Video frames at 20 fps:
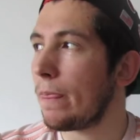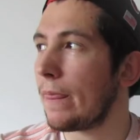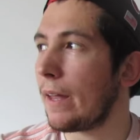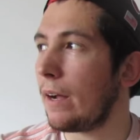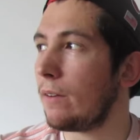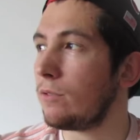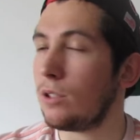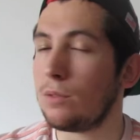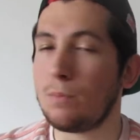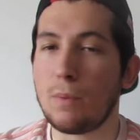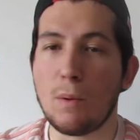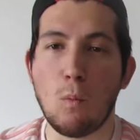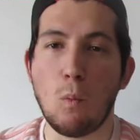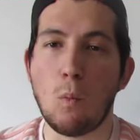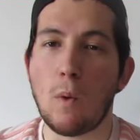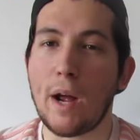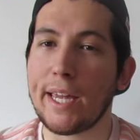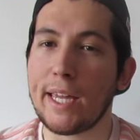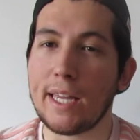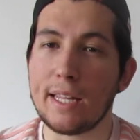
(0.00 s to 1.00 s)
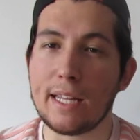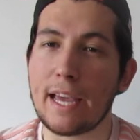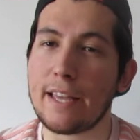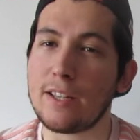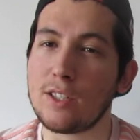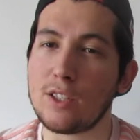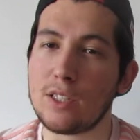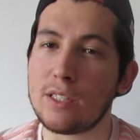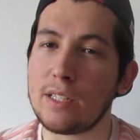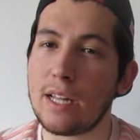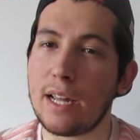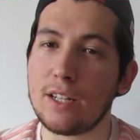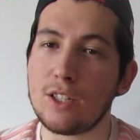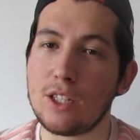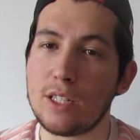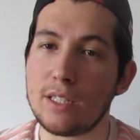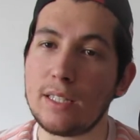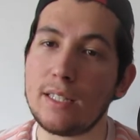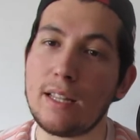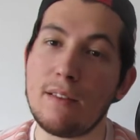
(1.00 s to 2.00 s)
I've just been waiting ages and
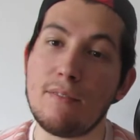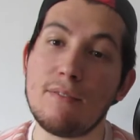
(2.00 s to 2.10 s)
ages, and then